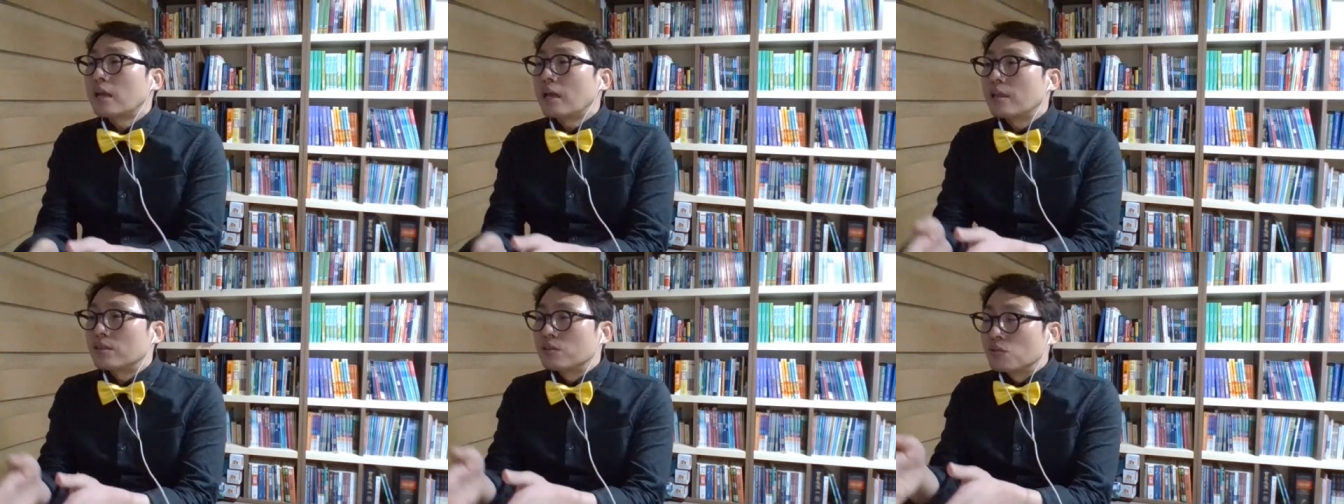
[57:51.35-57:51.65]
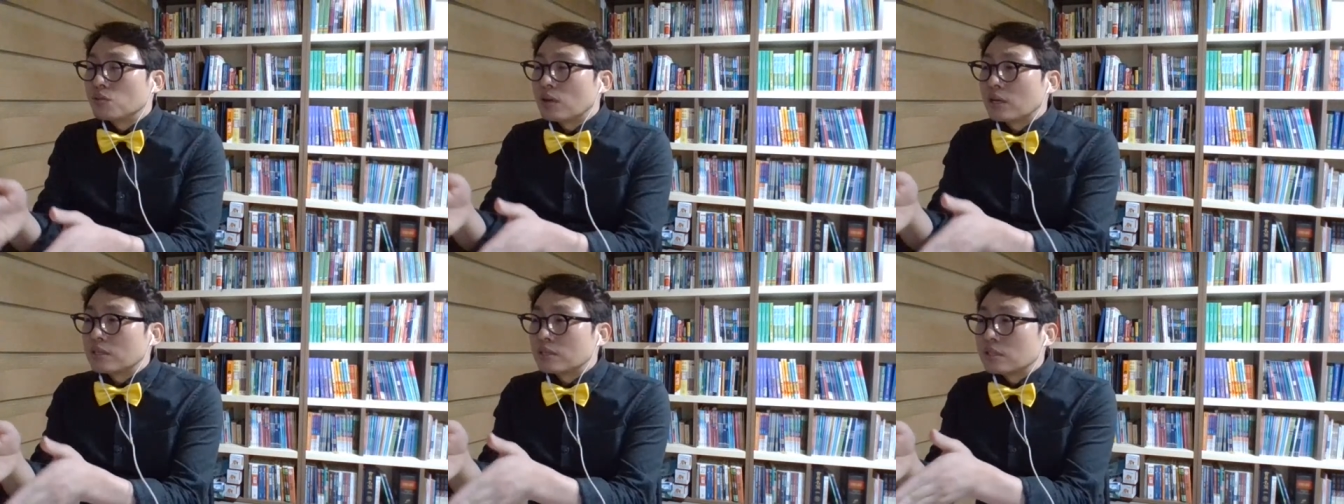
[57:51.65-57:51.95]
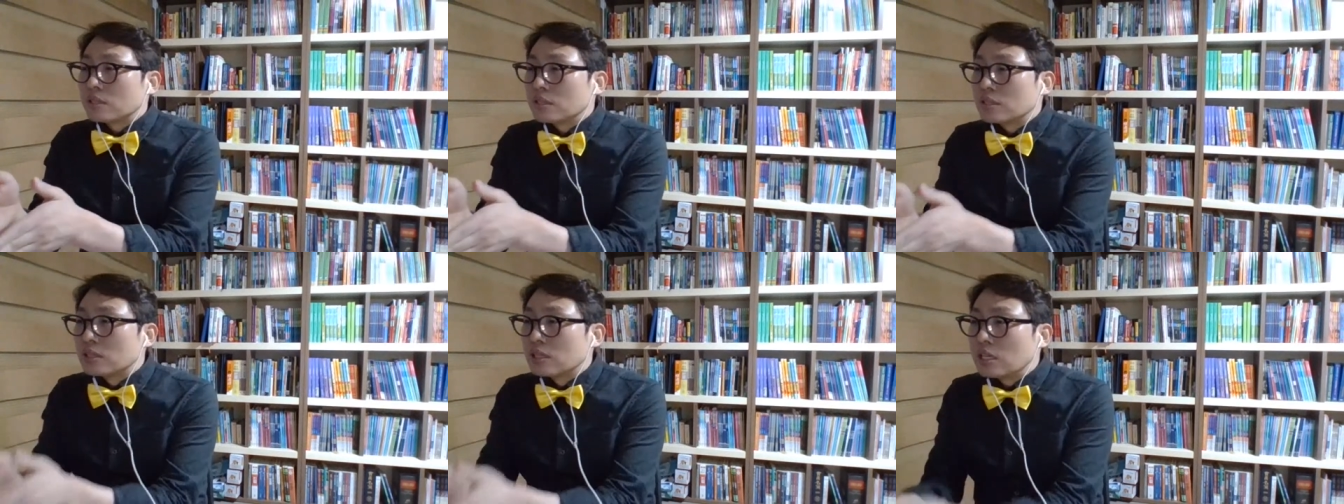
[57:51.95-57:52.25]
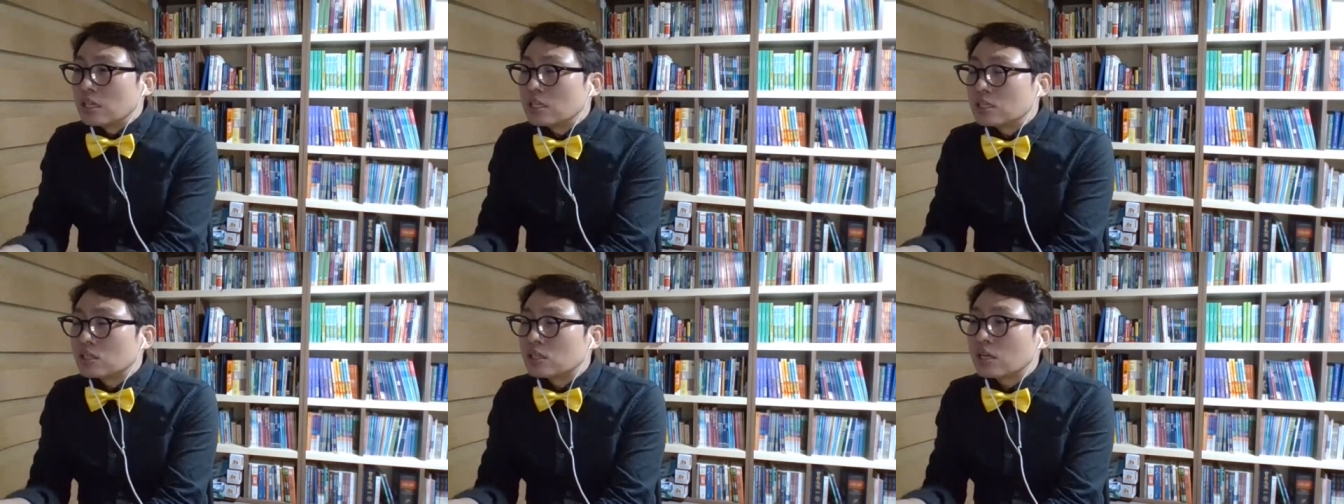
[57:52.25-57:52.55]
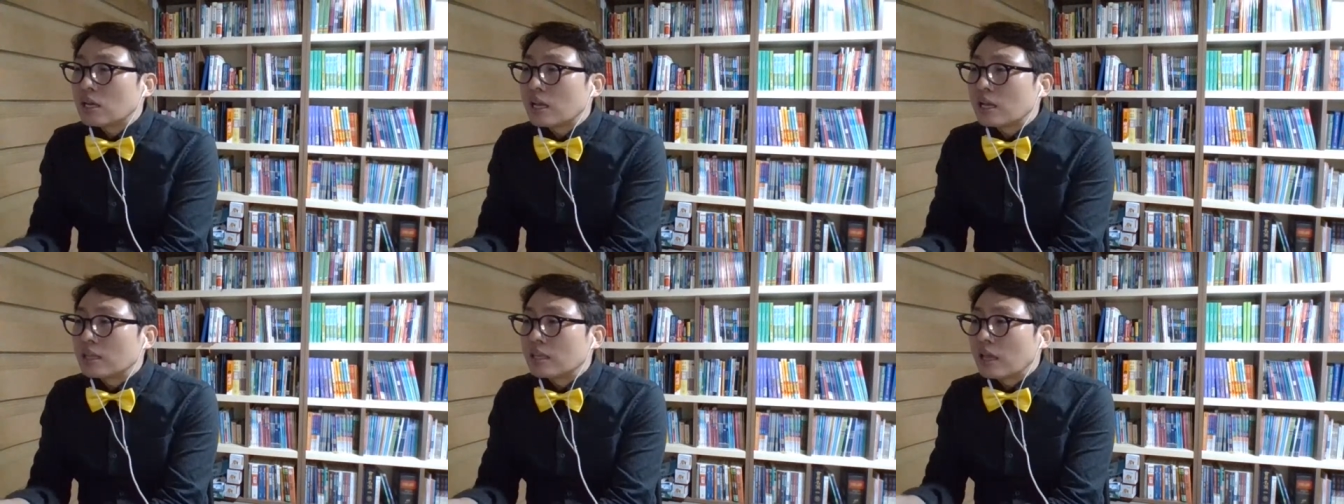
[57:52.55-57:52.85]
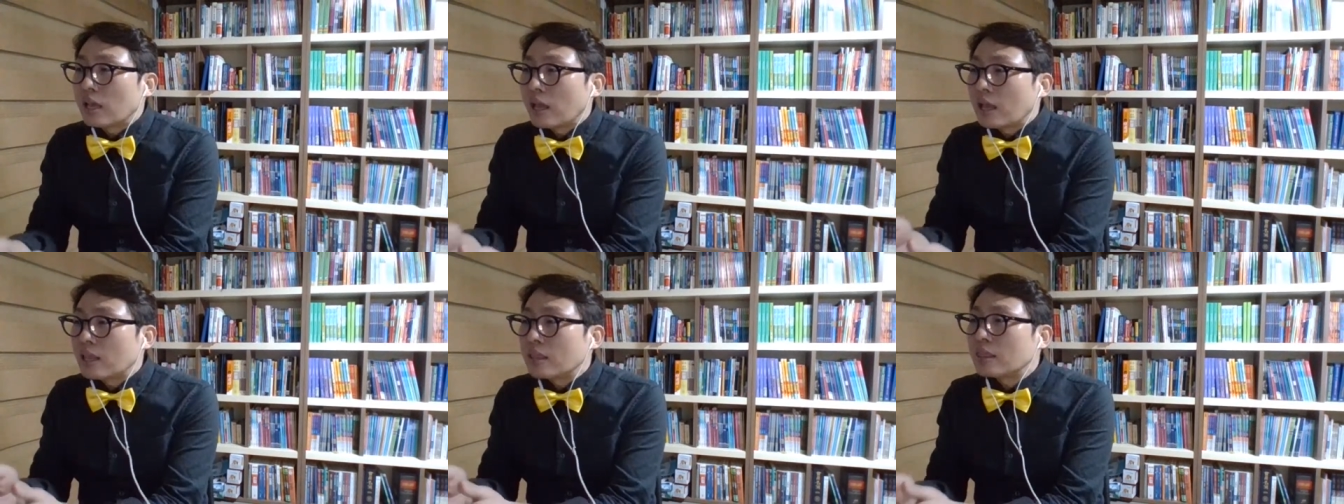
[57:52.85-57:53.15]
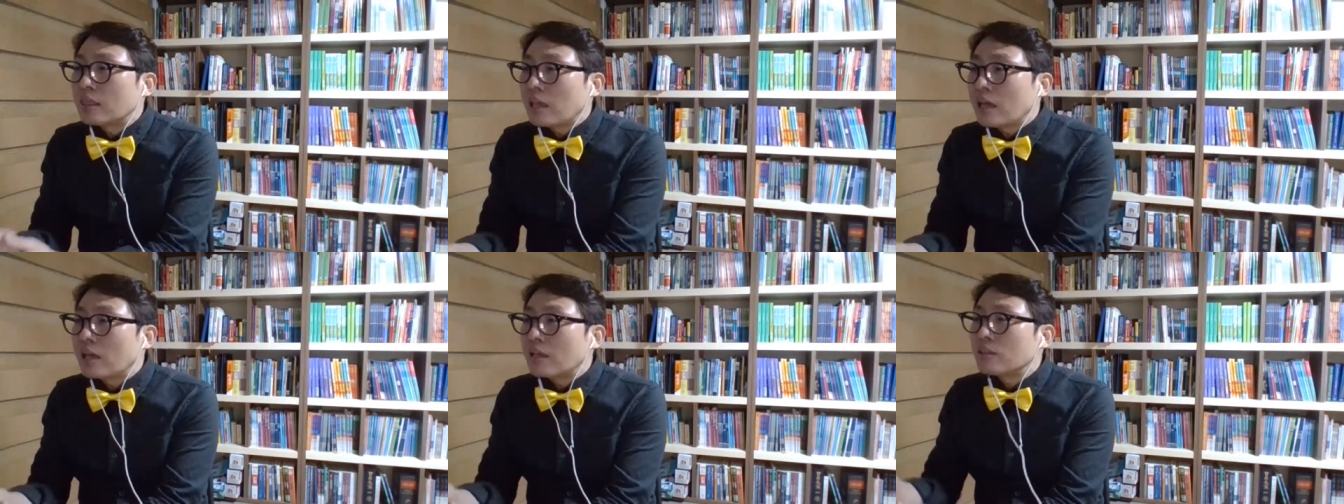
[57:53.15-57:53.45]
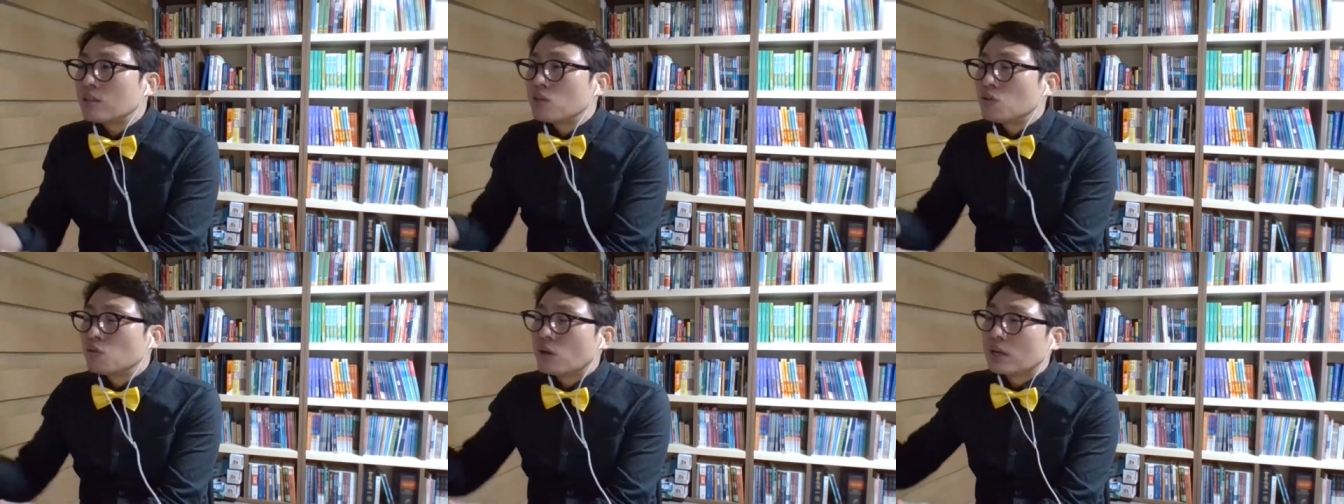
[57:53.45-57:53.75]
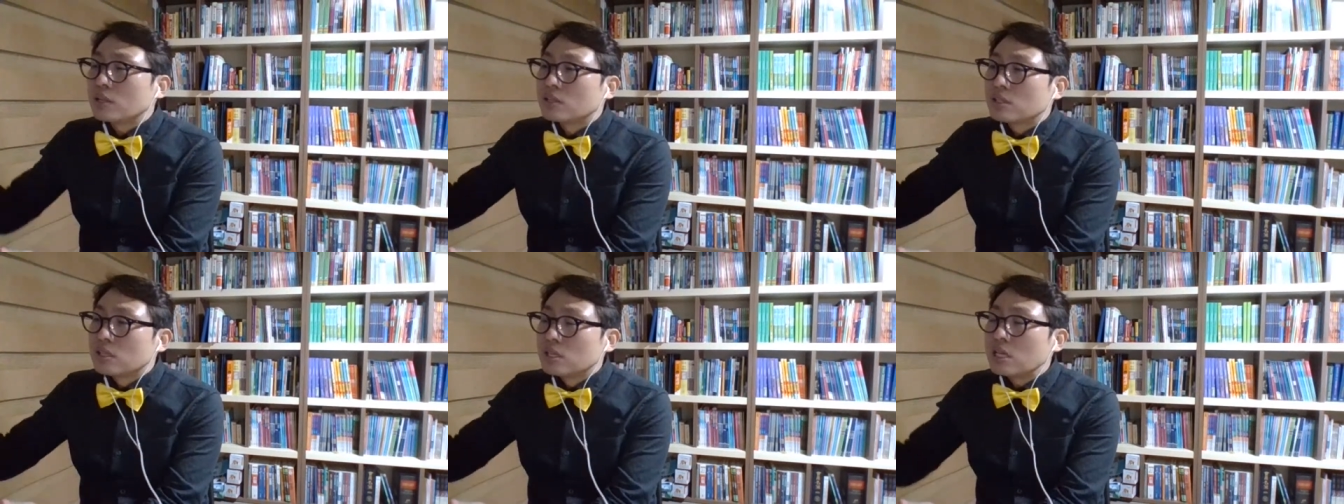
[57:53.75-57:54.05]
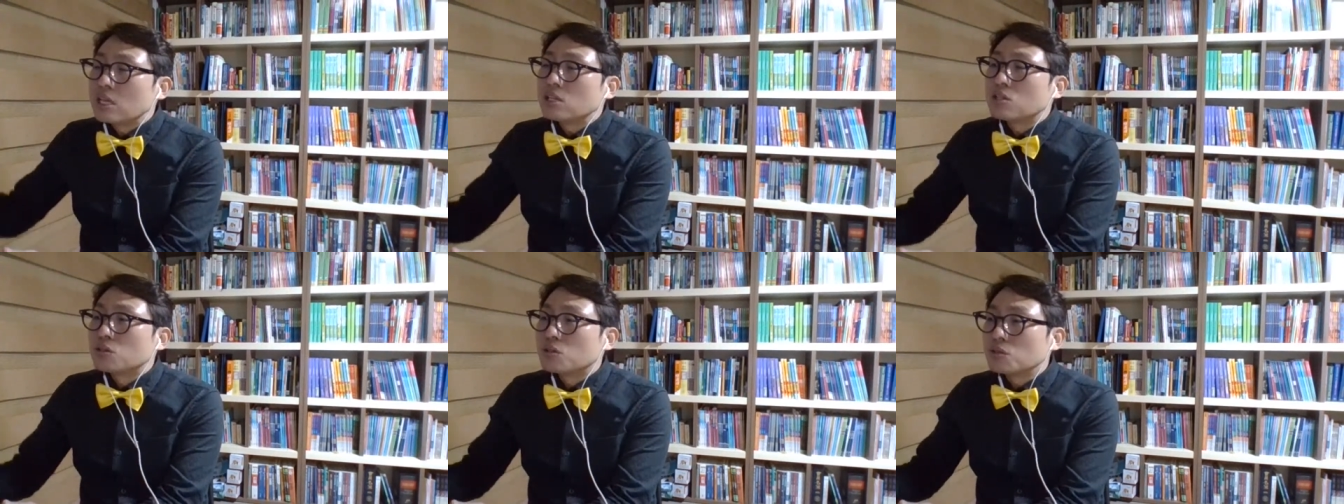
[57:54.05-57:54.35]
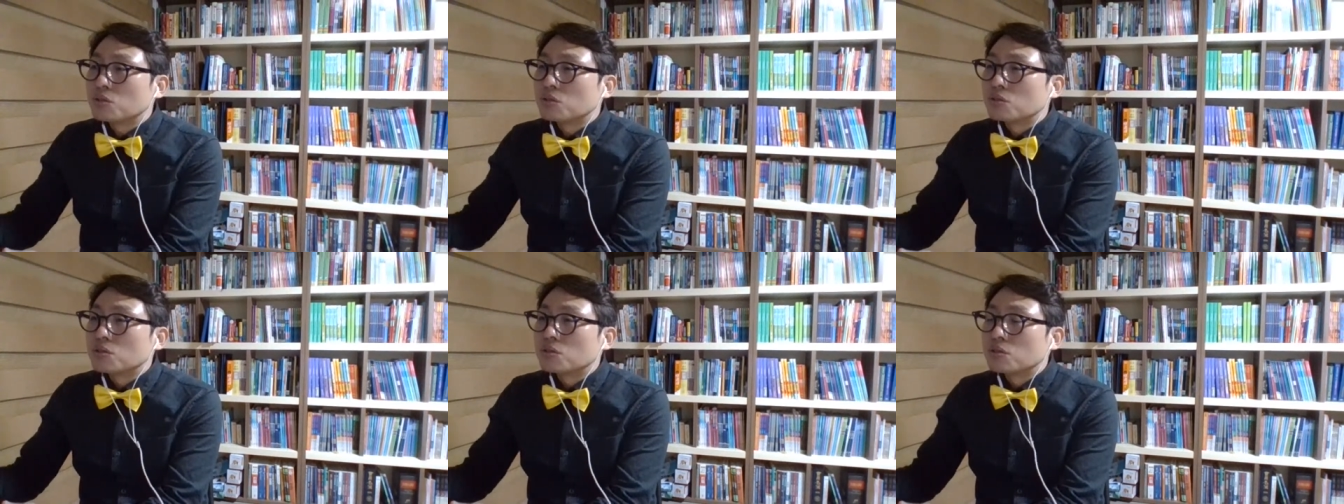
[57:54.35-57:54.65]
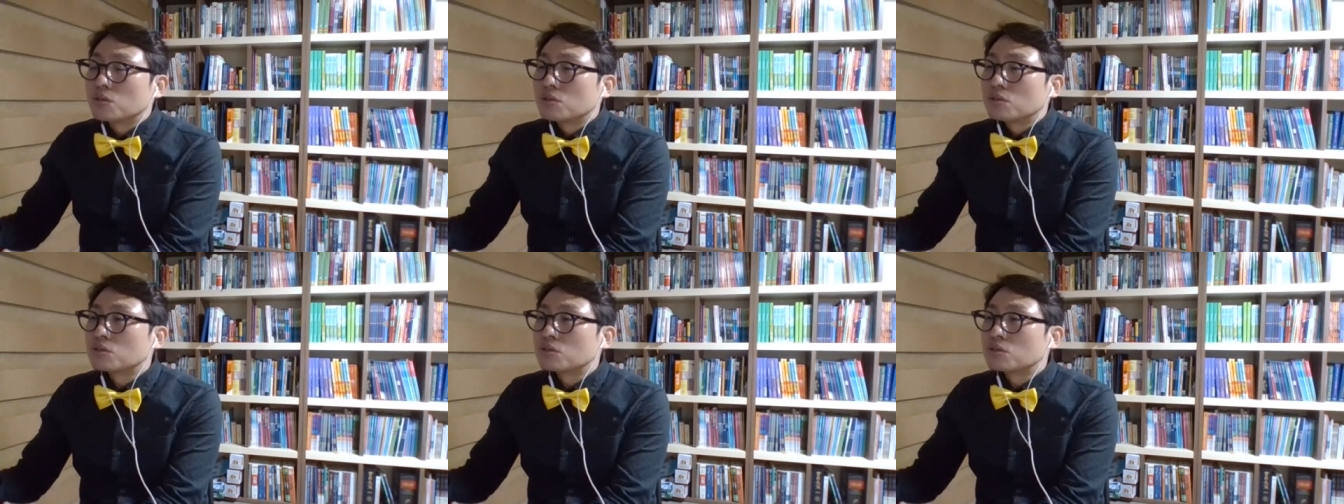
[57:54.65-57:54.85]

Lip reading: And you got D10, and then you got D2.